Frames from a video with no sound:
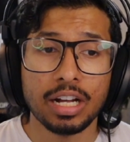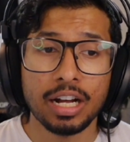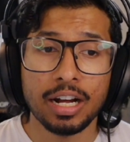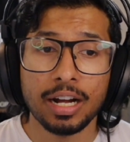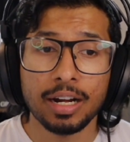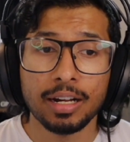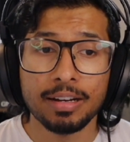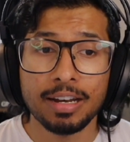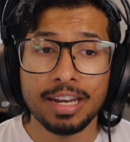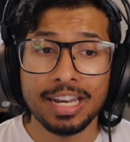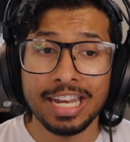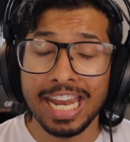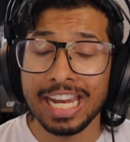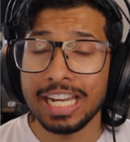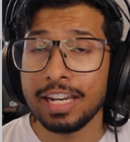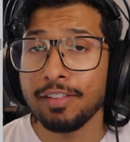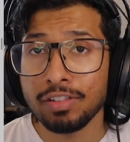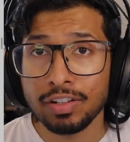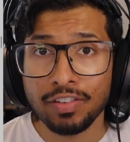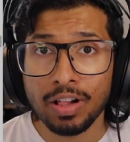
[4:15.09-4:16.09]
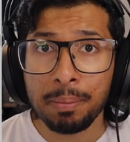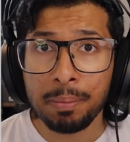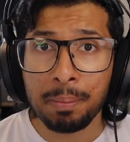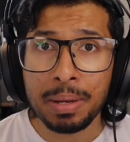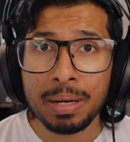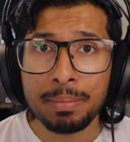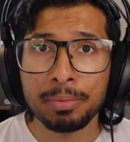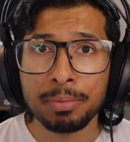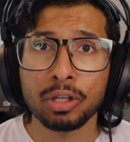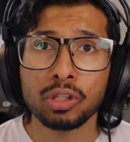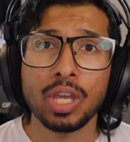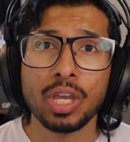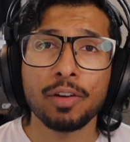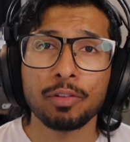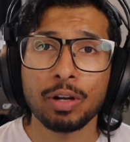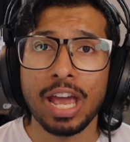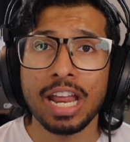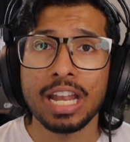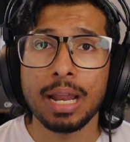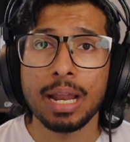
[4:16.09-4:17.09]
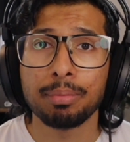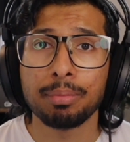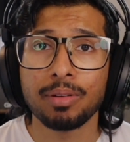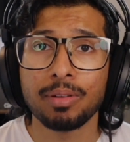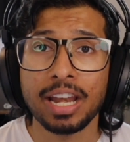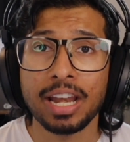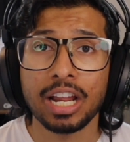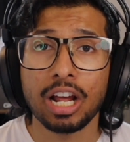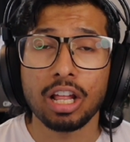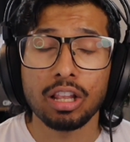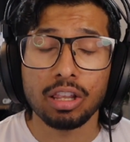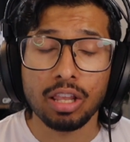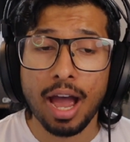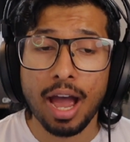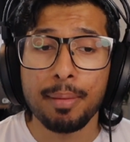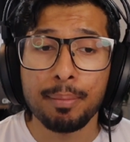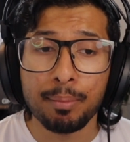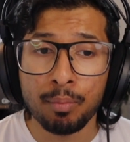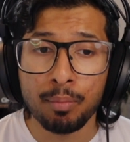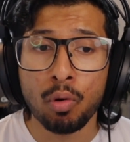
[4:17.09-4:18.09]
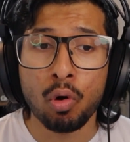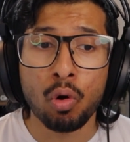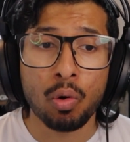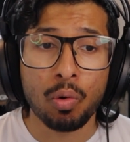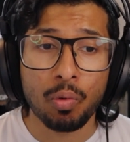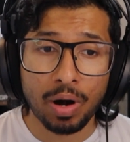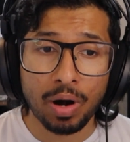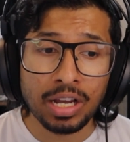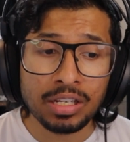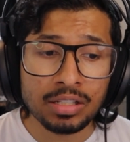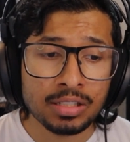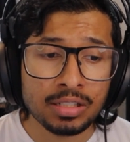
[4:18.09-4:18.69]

native development because you have to end up writing a lot more Rust.